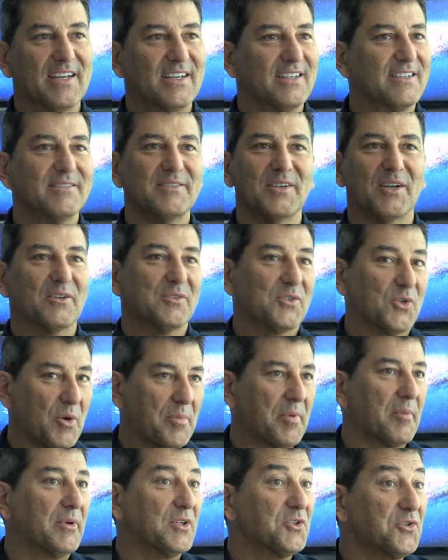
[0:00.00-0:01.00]
And you know, I grew
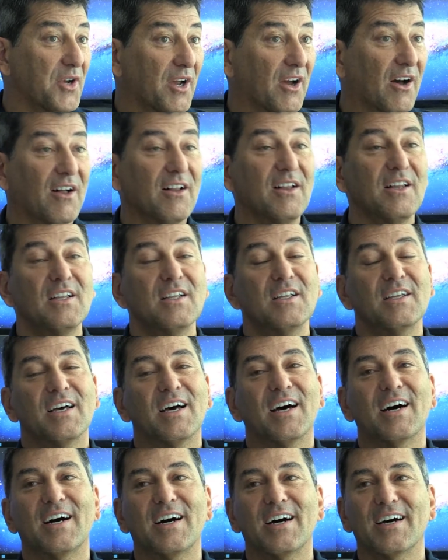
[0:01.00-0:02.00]
up in Montreal,
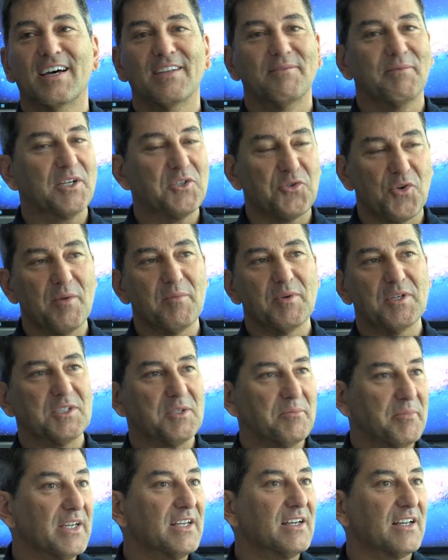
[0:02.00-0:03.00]
uh, and my dream was
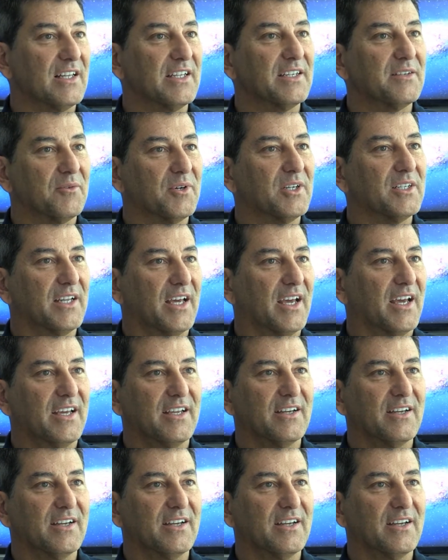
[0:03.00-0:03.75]
to meet Clint one day.